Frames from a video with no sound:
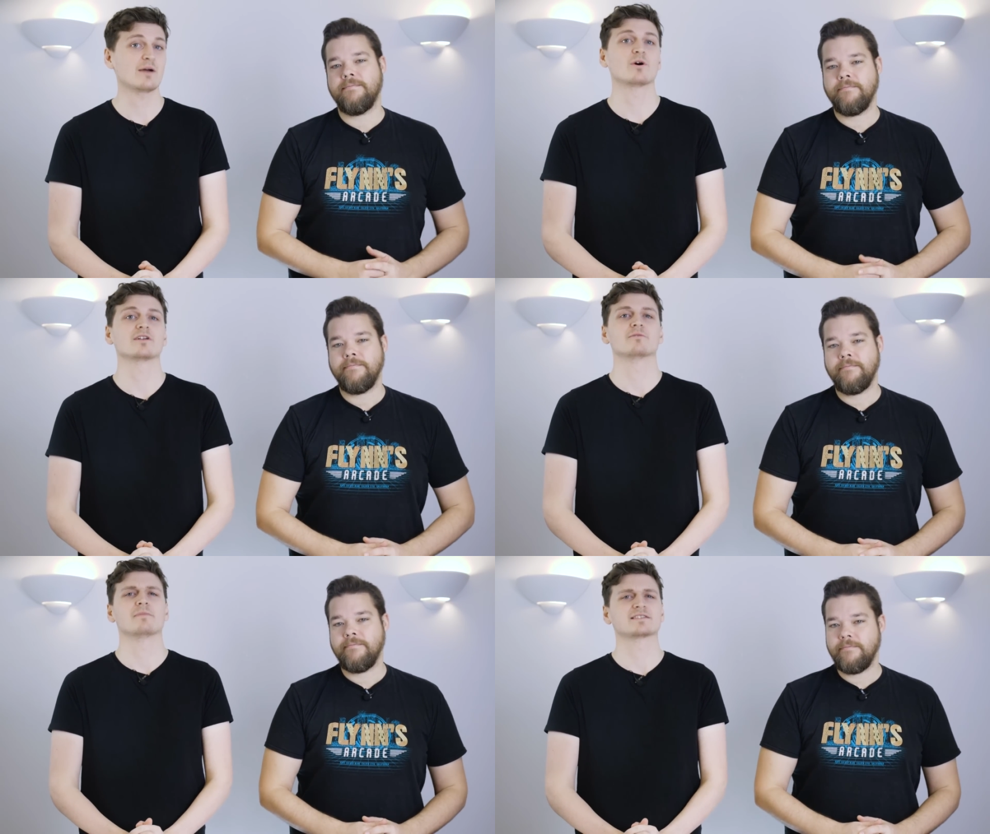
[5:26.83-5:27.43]
Speaker 1: And
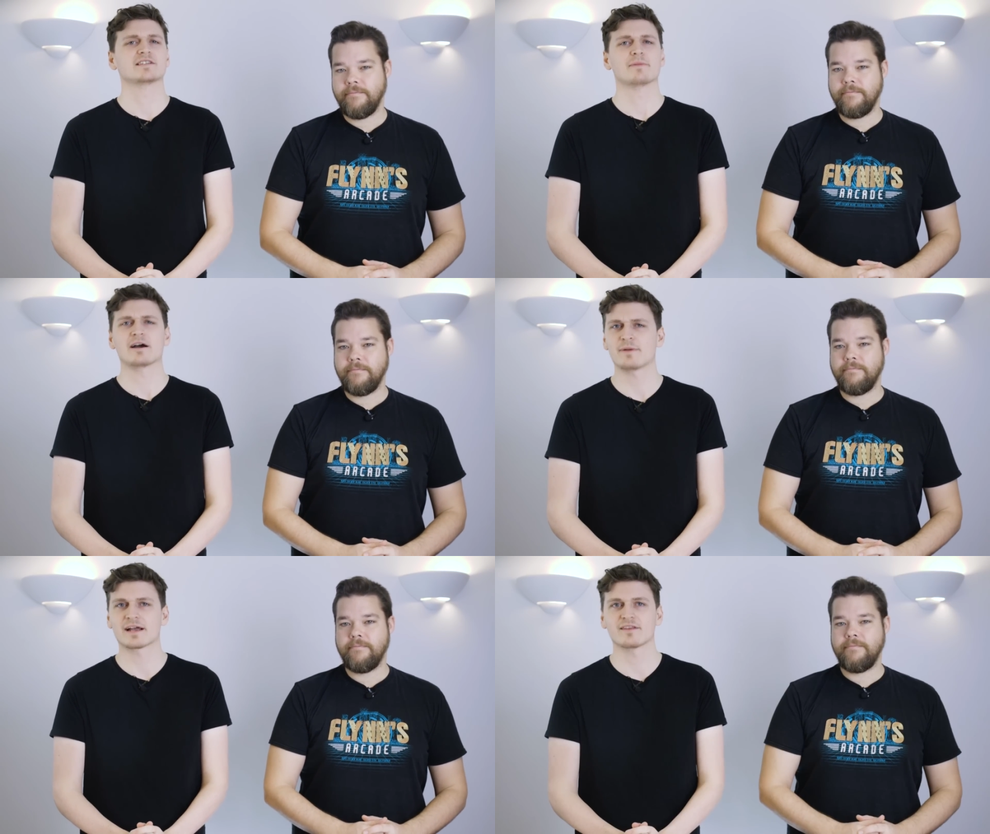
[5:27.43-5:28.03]
while you're messing
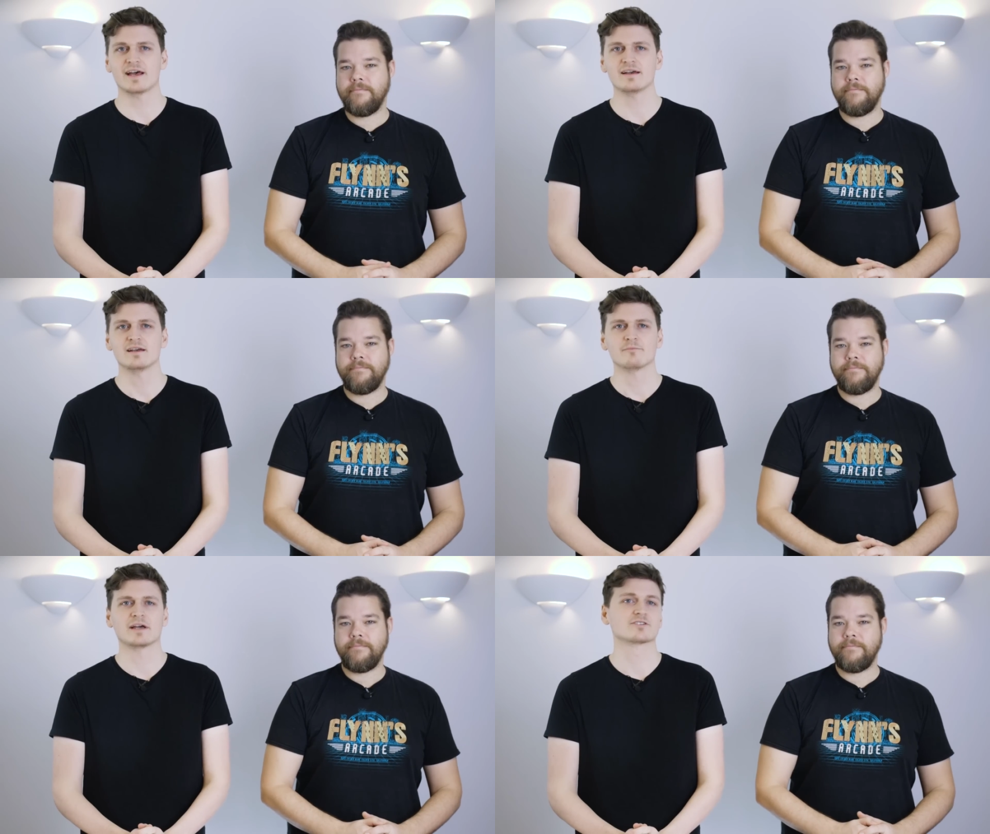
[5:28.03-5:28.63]
about back there,
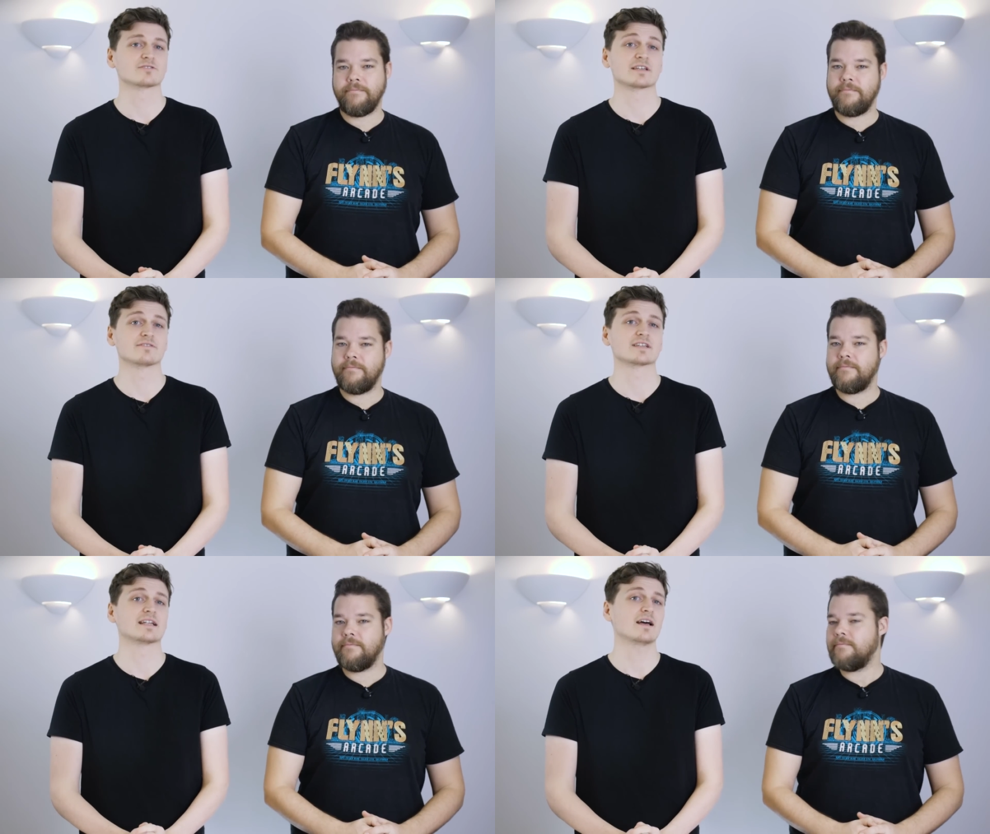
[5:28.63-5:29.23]
make sure to
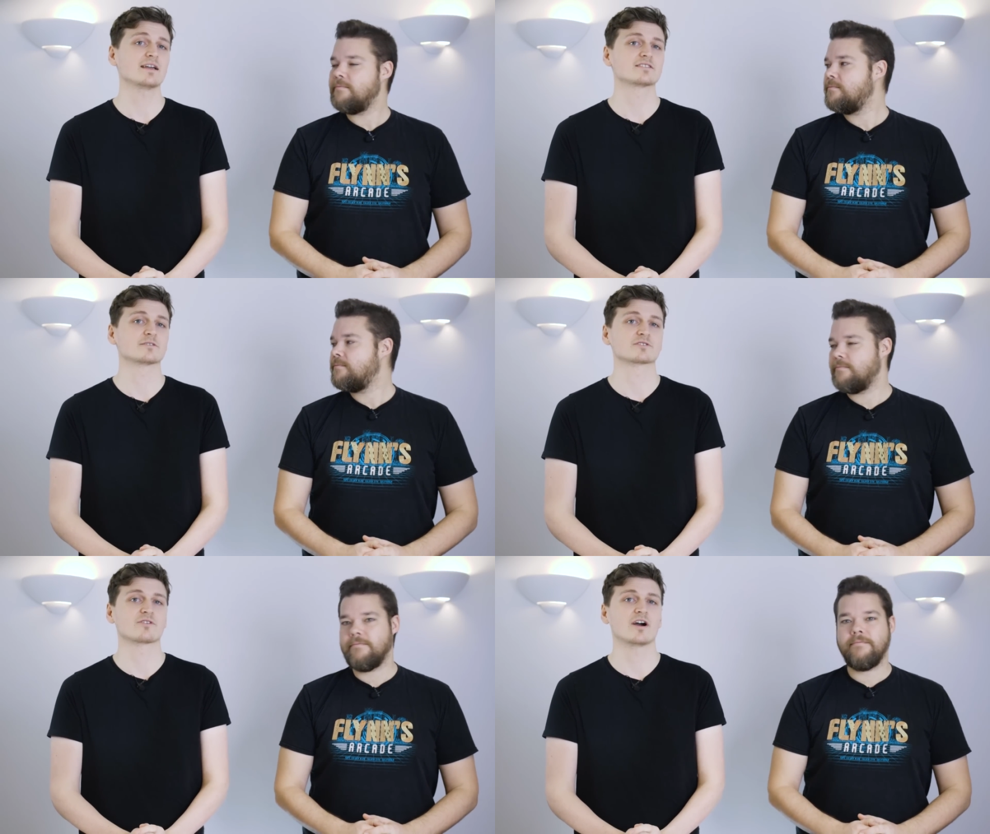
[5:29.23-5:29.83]
give us a like,
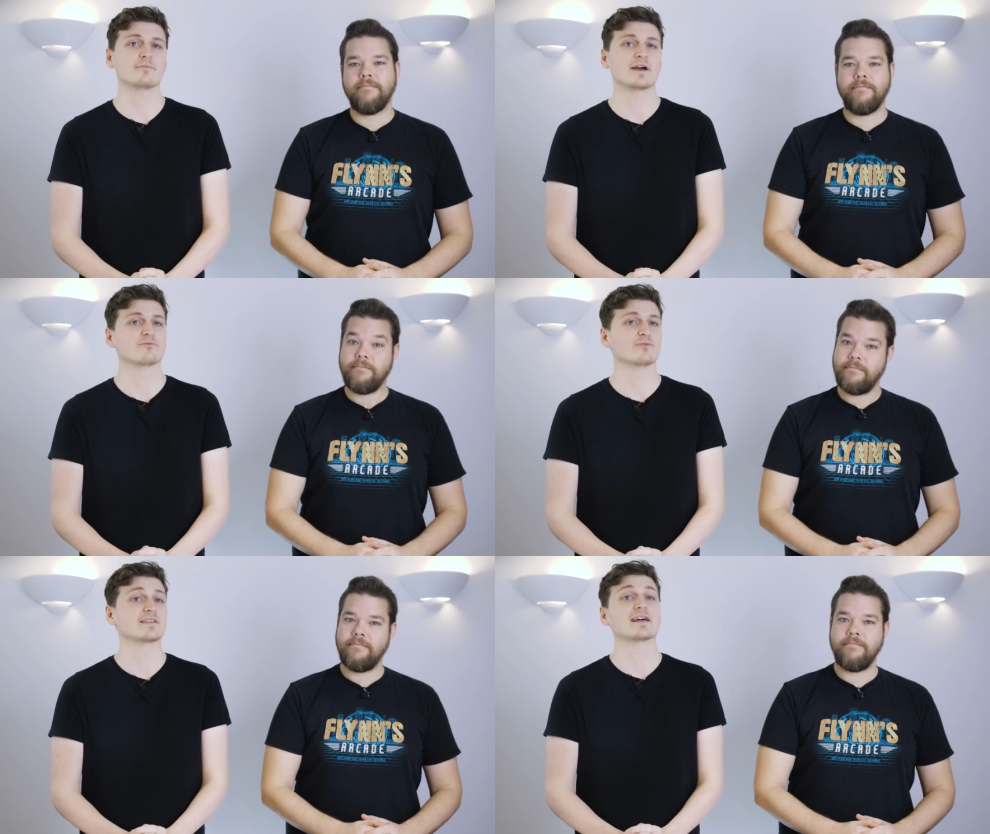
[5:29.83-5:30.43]
subscribe,
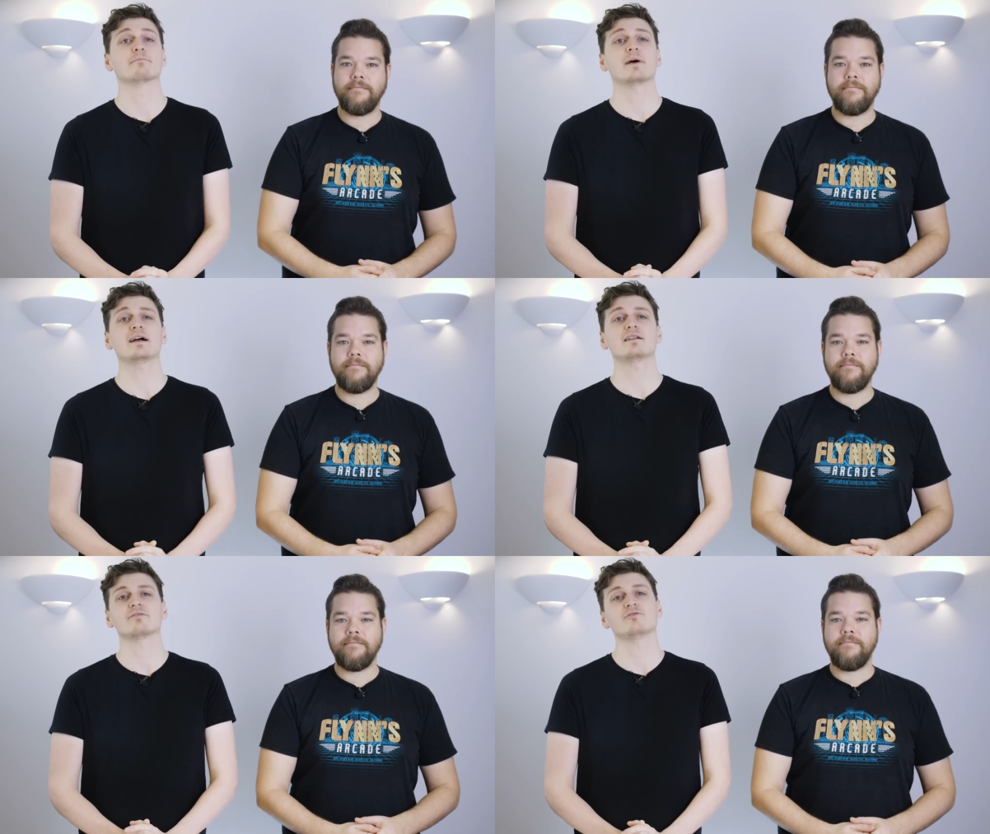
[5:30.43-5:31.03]
and ring that
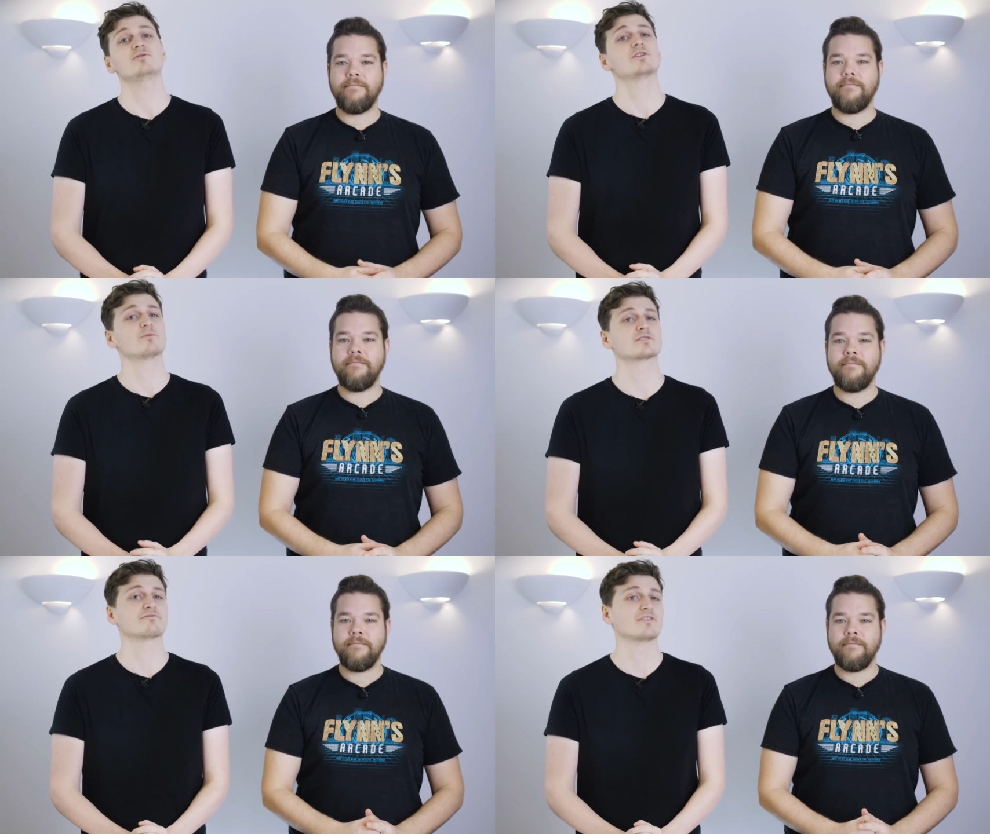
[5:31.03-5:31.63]
bell if you
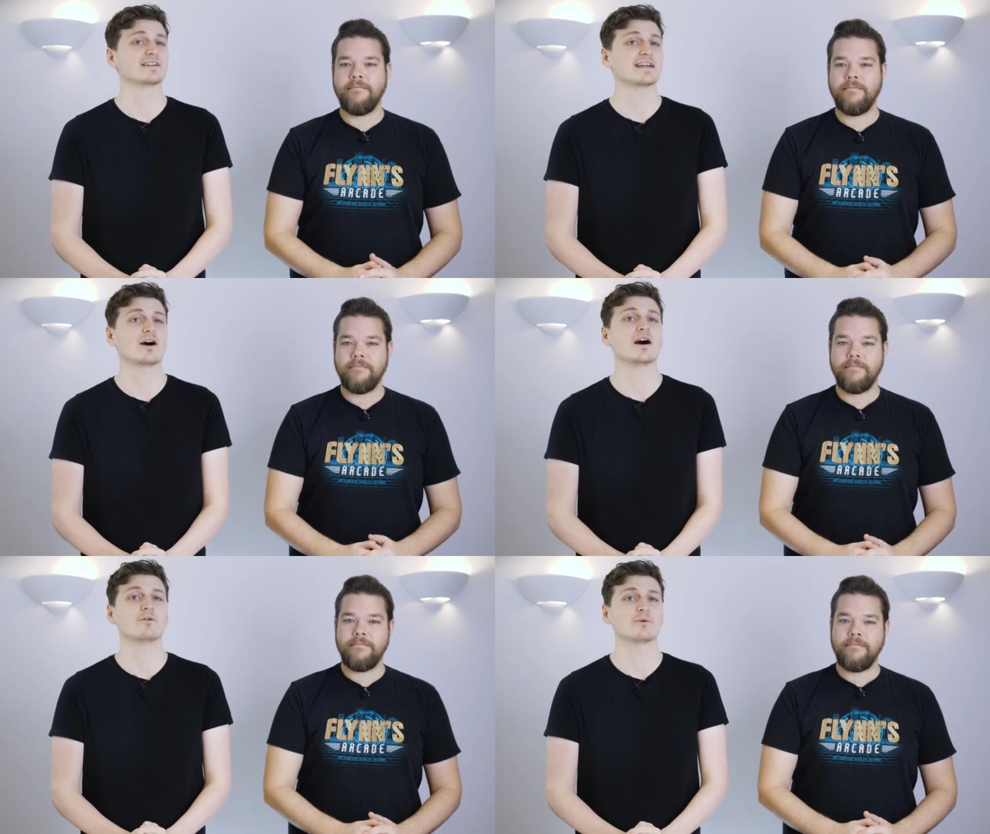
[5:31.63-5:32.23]
don't want to find
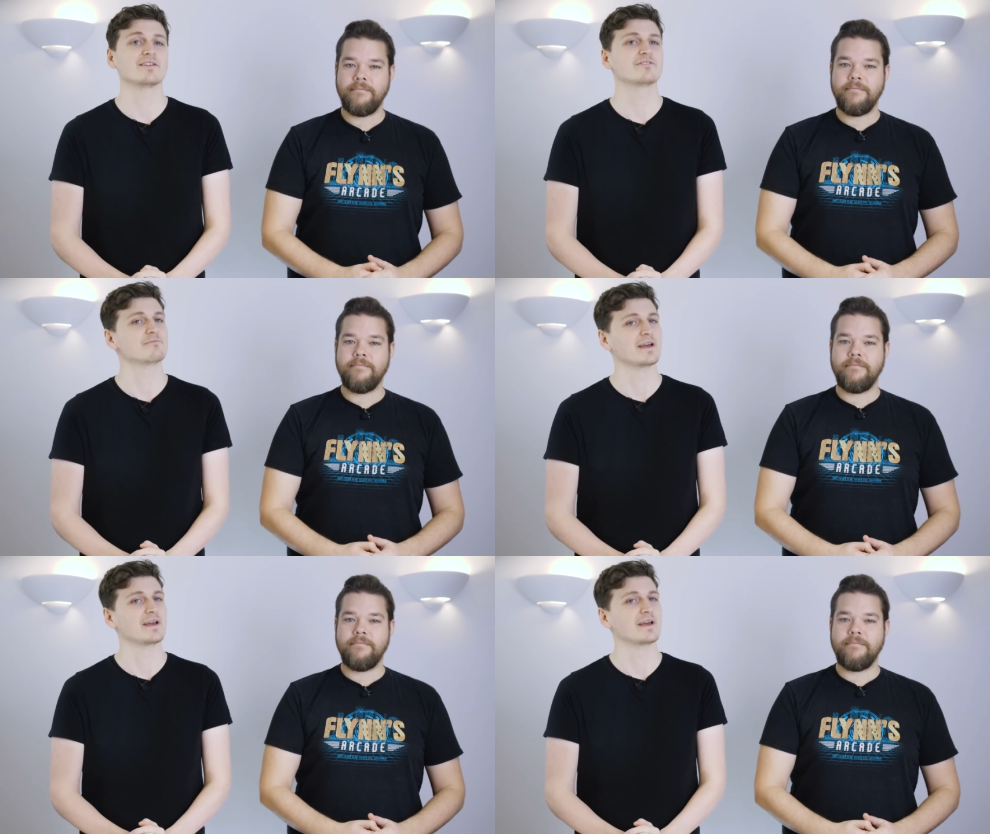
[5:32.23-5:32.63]
out our ways of